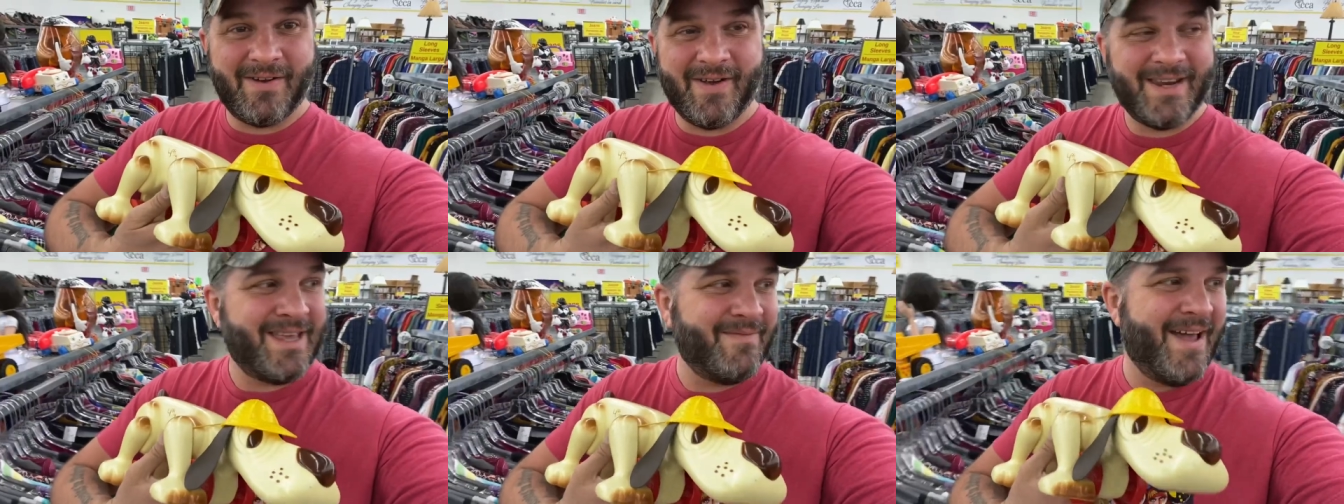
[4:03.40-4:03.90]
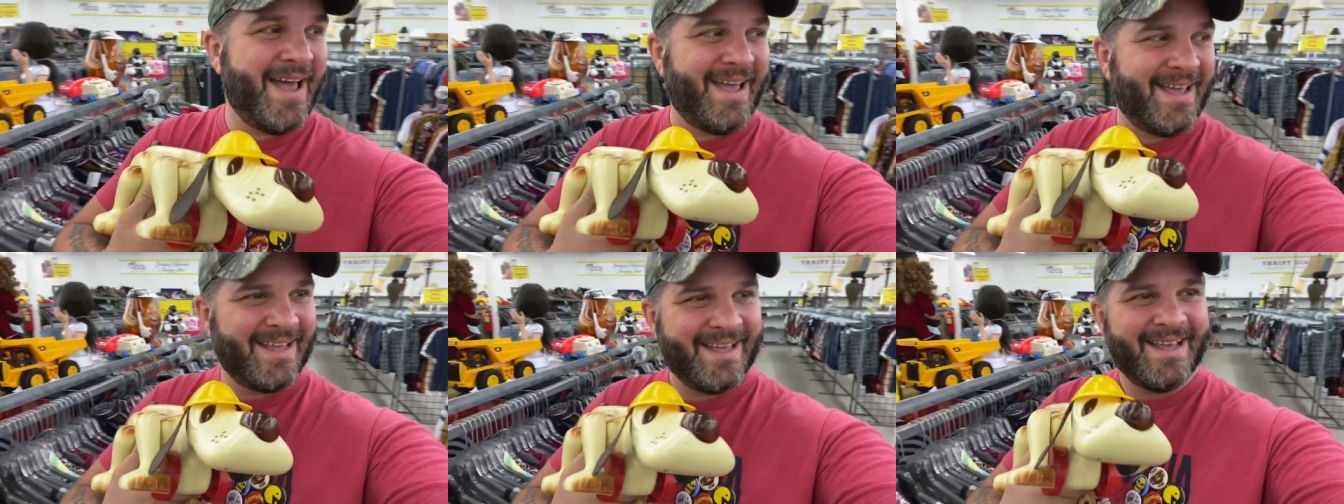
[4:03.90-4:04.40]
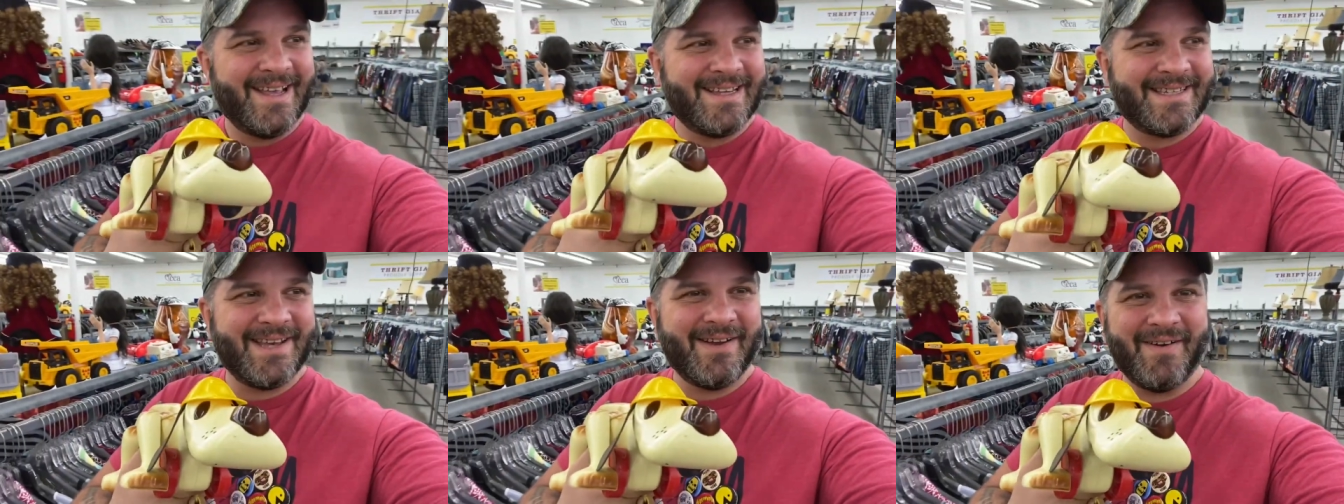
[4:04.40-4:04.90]
on eBay.
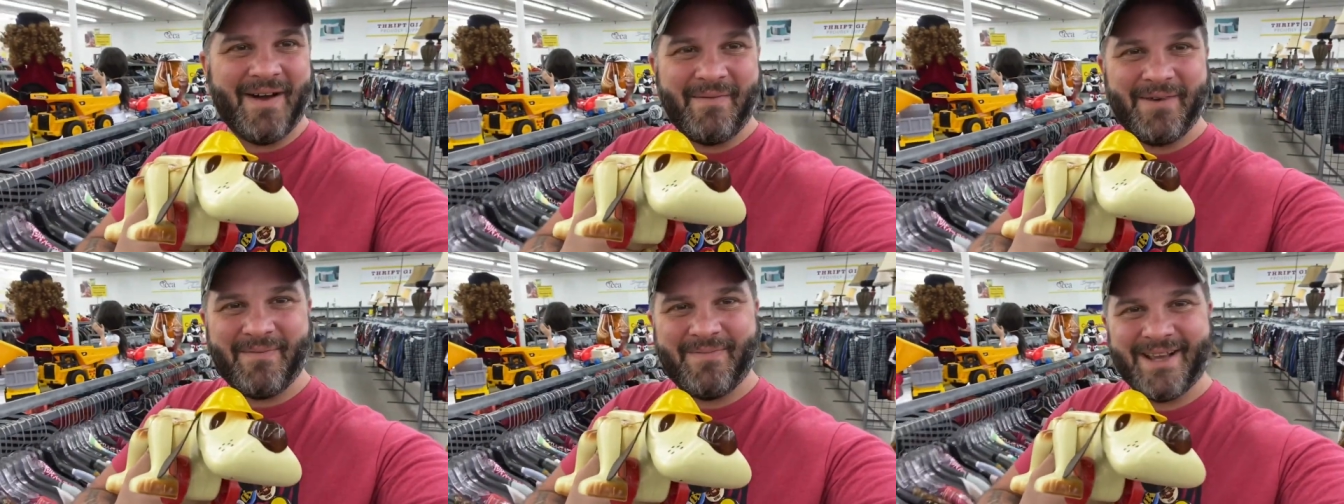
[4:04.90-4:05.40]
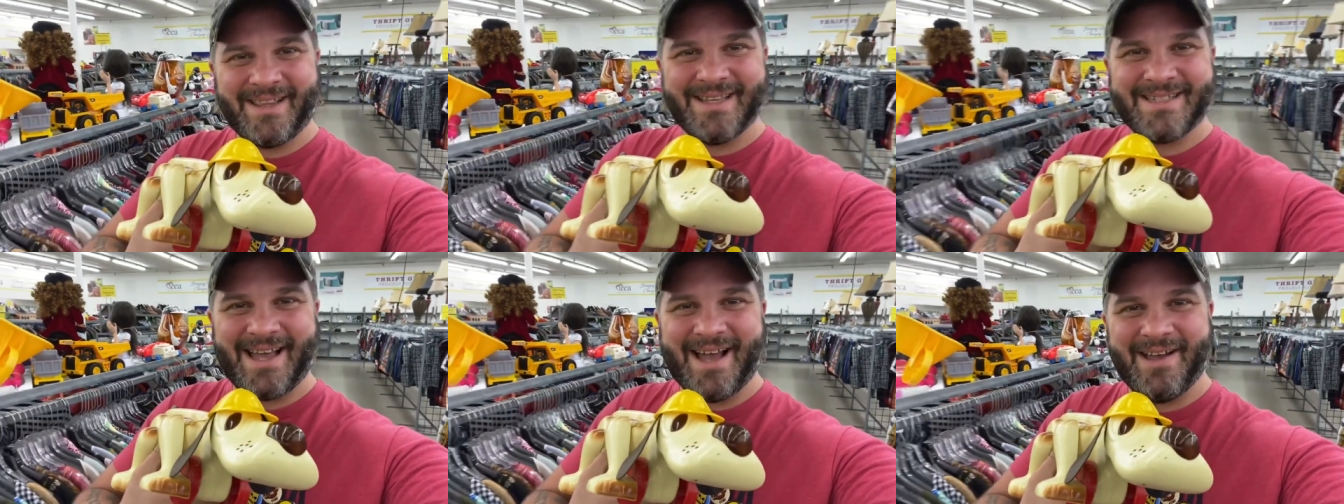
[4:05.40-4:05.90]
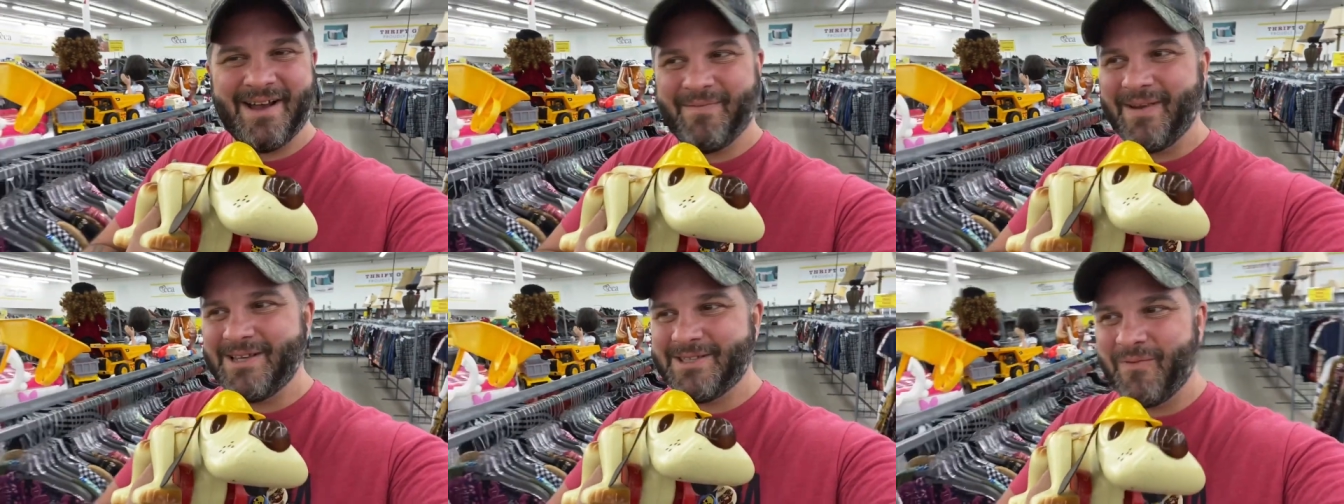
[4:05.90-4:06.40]
So I'm gonna pick this guy up.
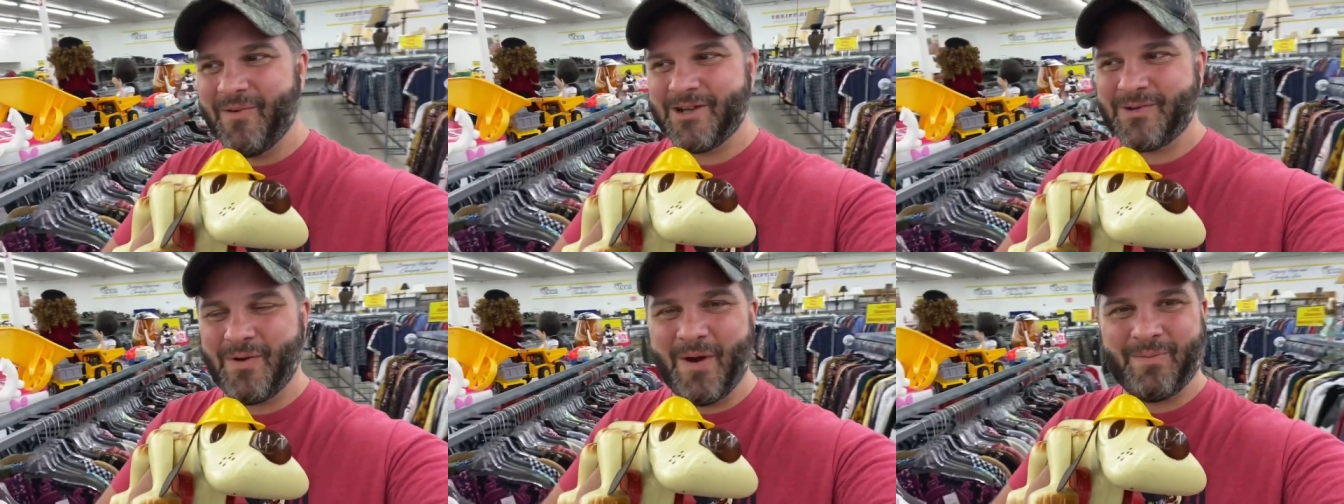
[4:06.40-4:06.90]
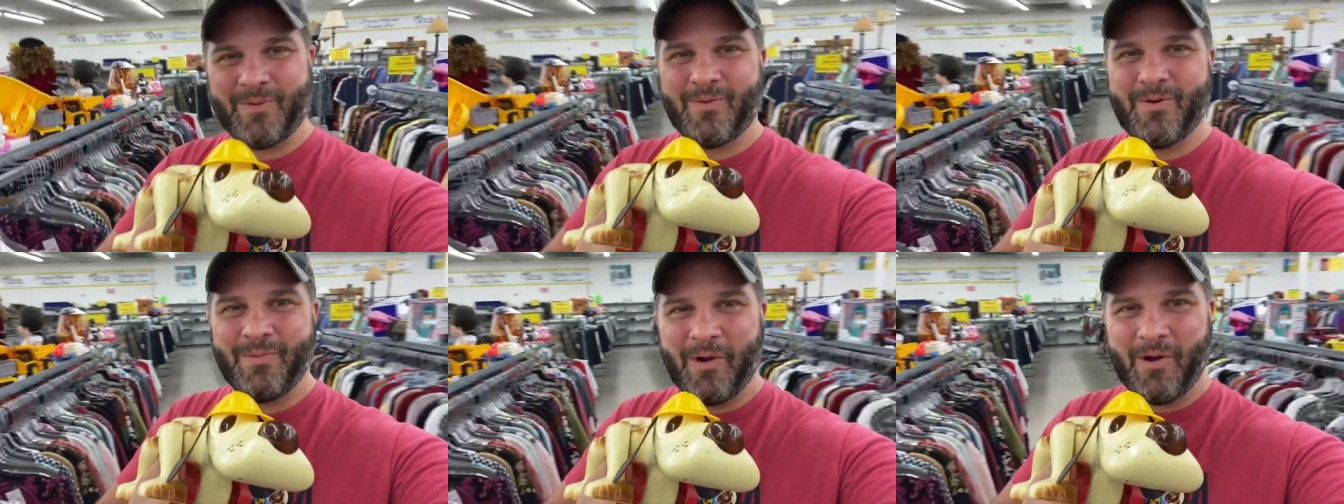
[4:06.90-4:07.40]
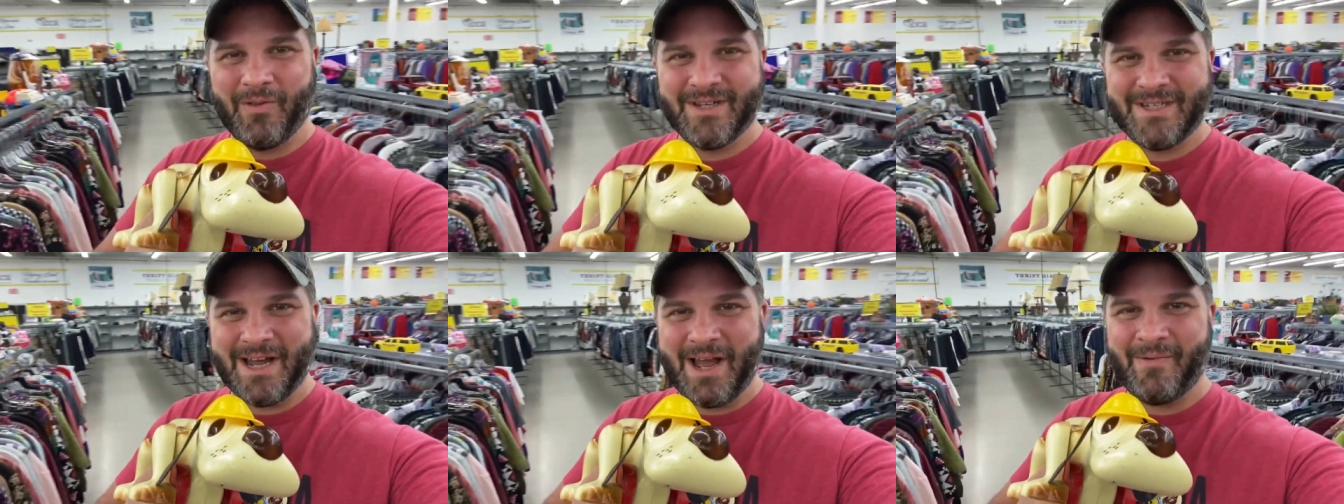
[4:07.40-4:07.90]
I used to watch Romper Room all the
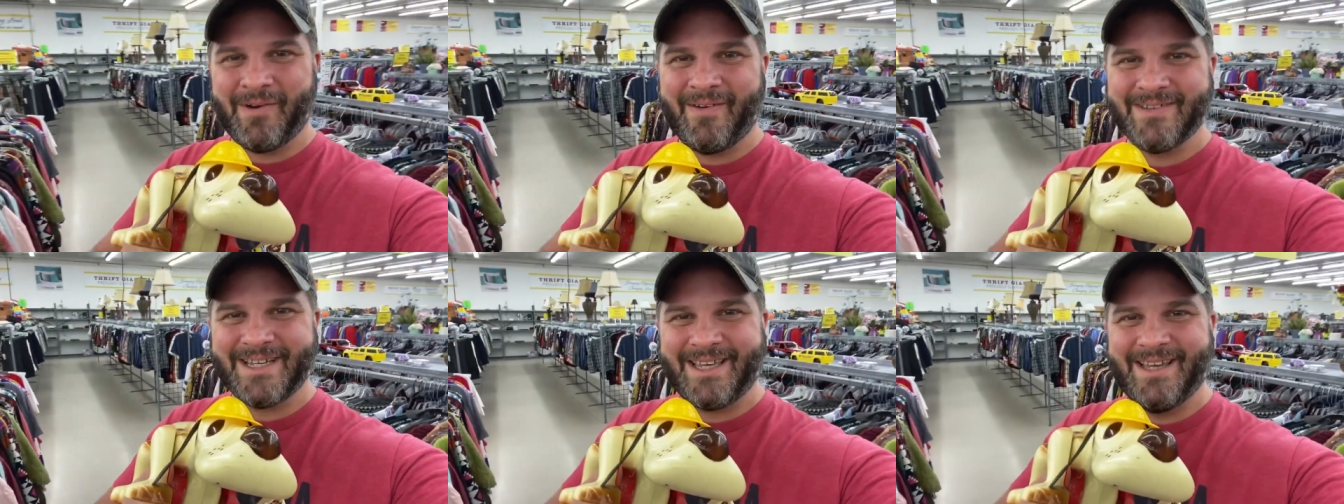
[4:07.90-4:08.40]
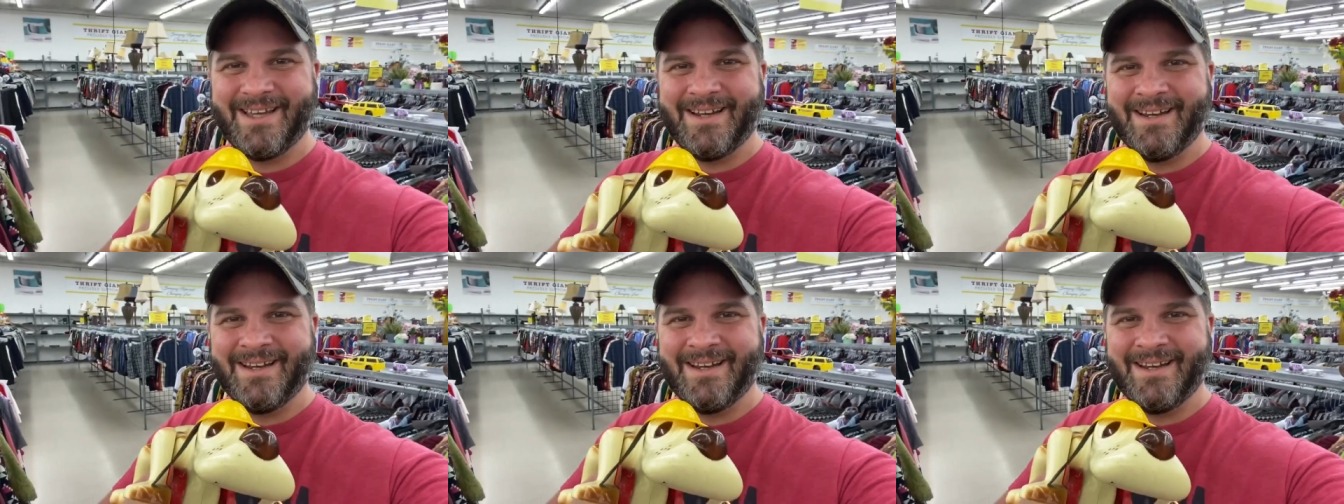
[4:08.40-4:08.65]
time when I was a kid.